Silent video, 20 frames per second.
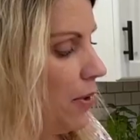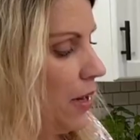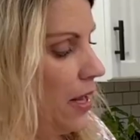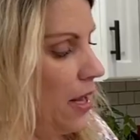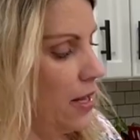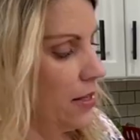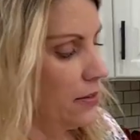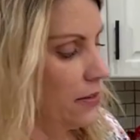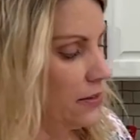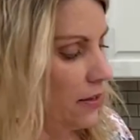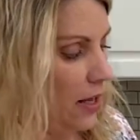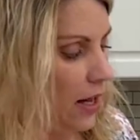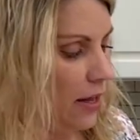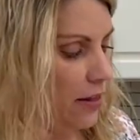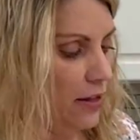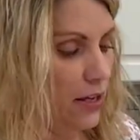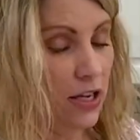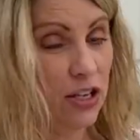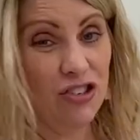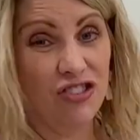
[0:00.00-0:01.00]
because I
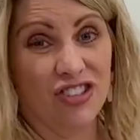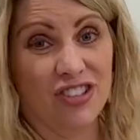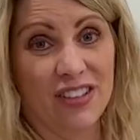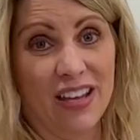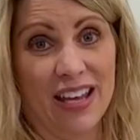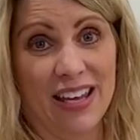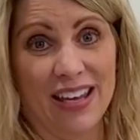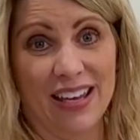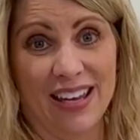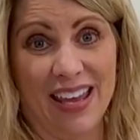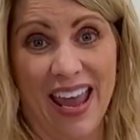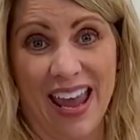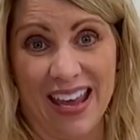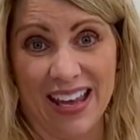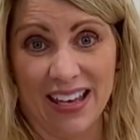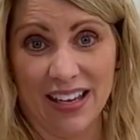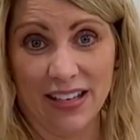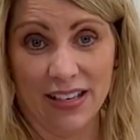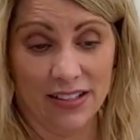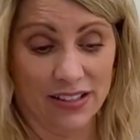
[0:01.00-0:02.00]
think it's just like
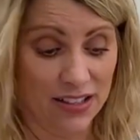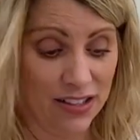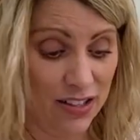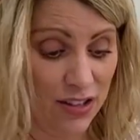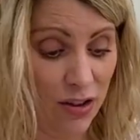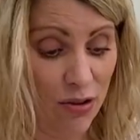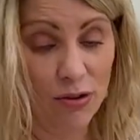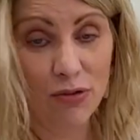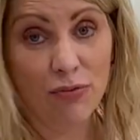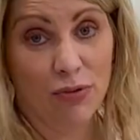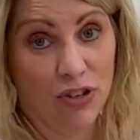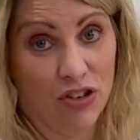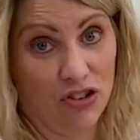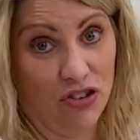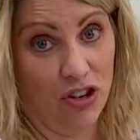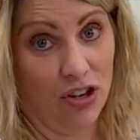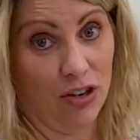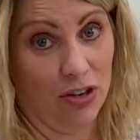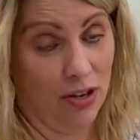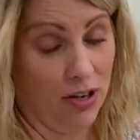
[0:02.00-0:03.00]
cake, because it's loaded with
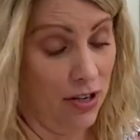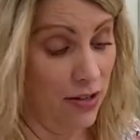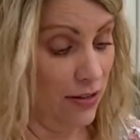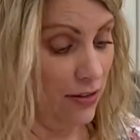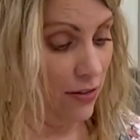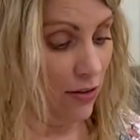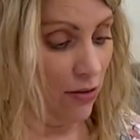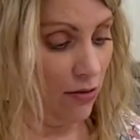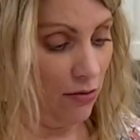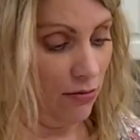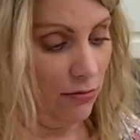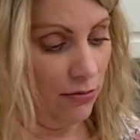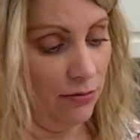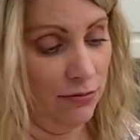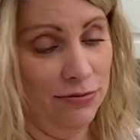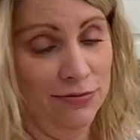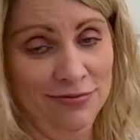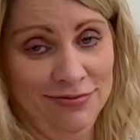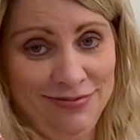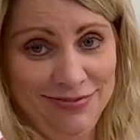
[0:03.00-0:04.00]
sugar. And so
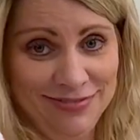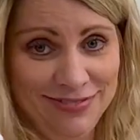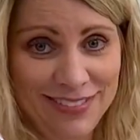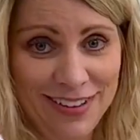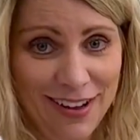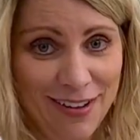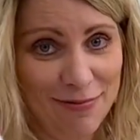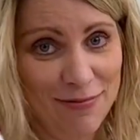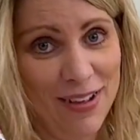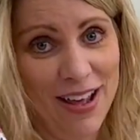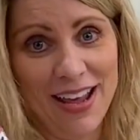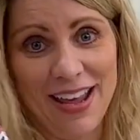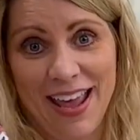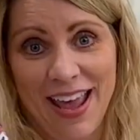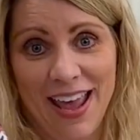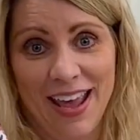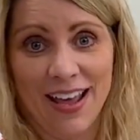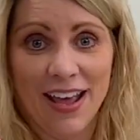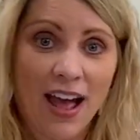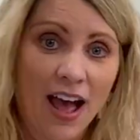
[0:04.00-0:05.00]
I'm like,
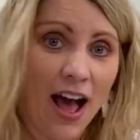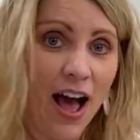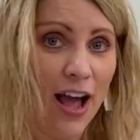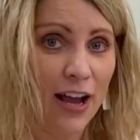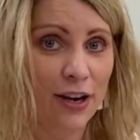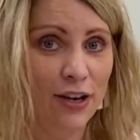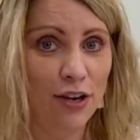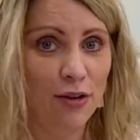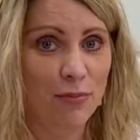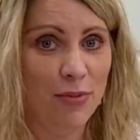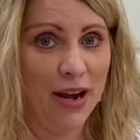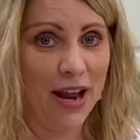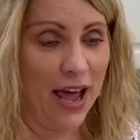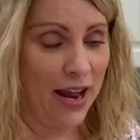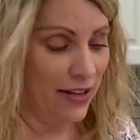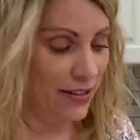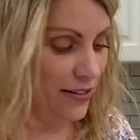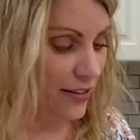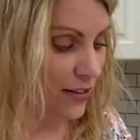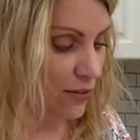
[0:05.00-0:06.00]
hey, I can do
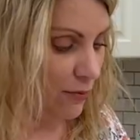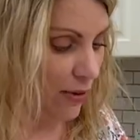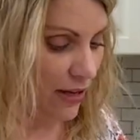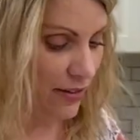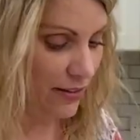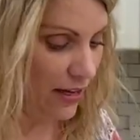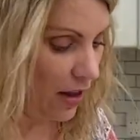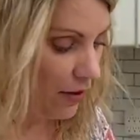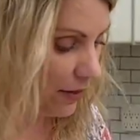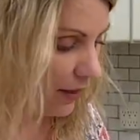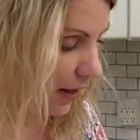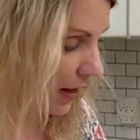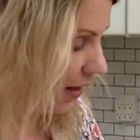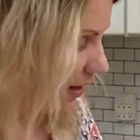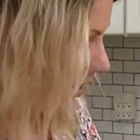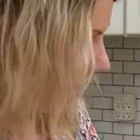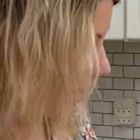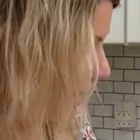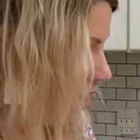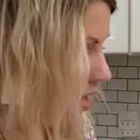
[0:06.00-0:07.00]
bananas this way. It's
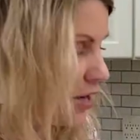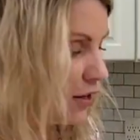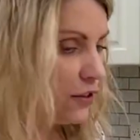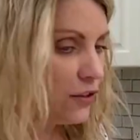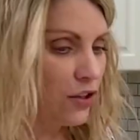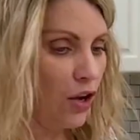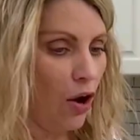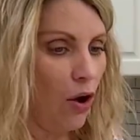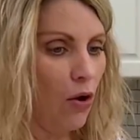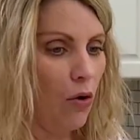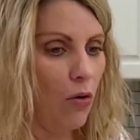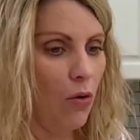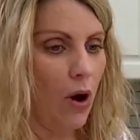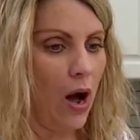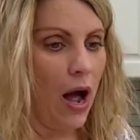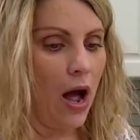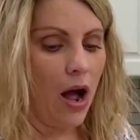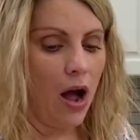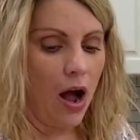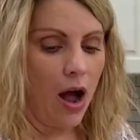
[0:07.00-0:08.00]
healthy.
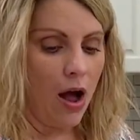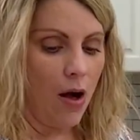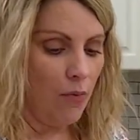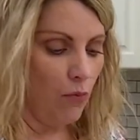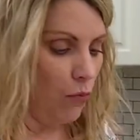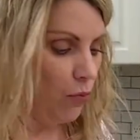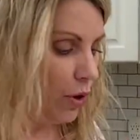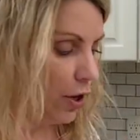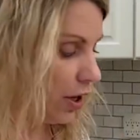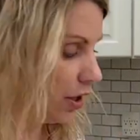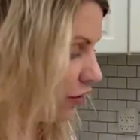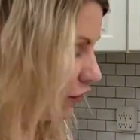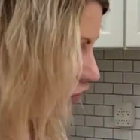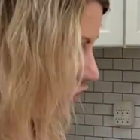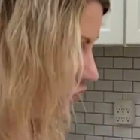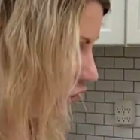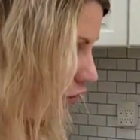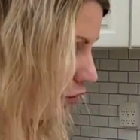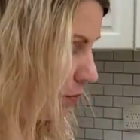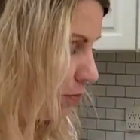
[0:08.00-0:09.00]
So we're just
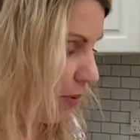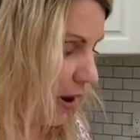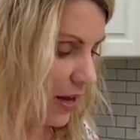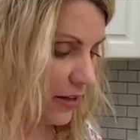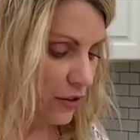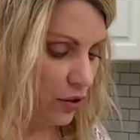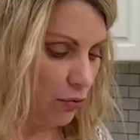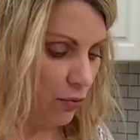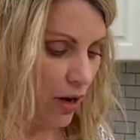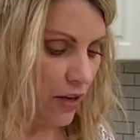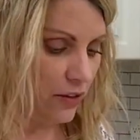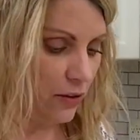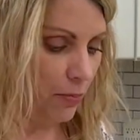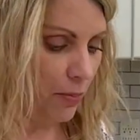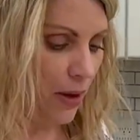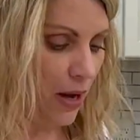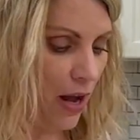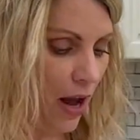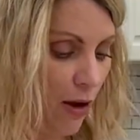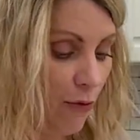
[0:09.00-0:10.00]
gonna do a basic
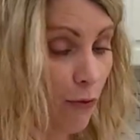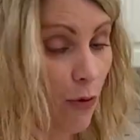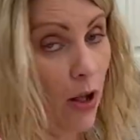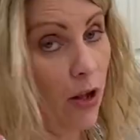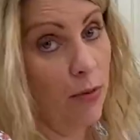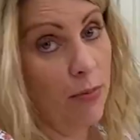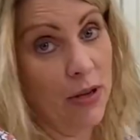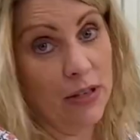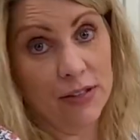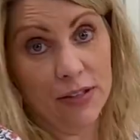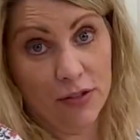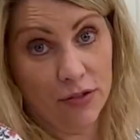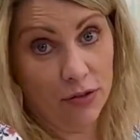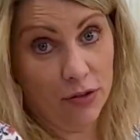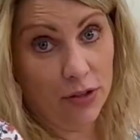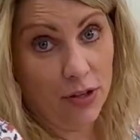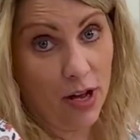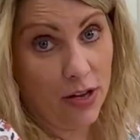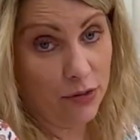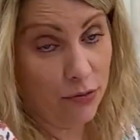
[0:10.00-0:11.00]
recipe. I follow my
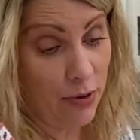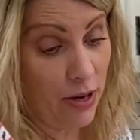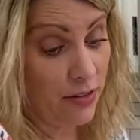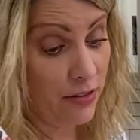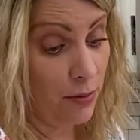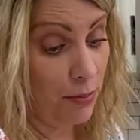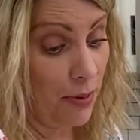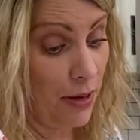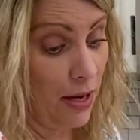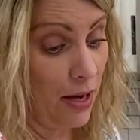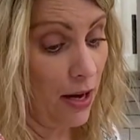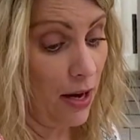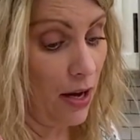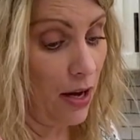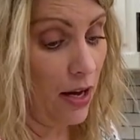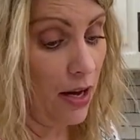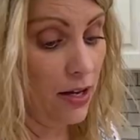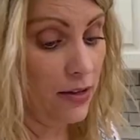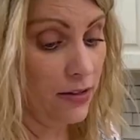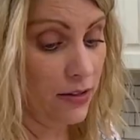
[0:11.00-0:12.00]
sister-in-law's
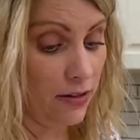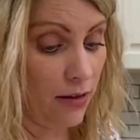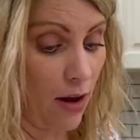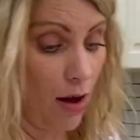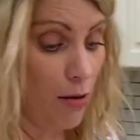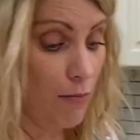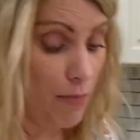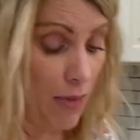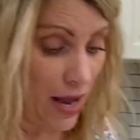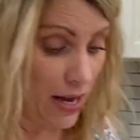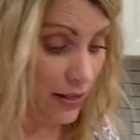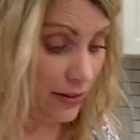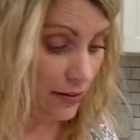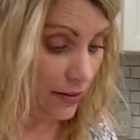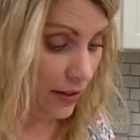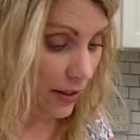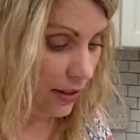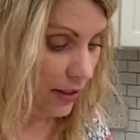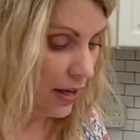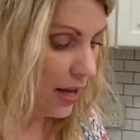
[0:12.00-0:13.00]
recipe. It's
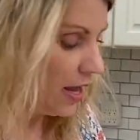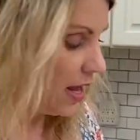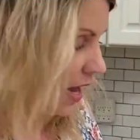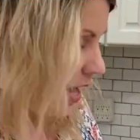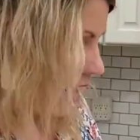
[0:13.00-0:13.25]
amazing.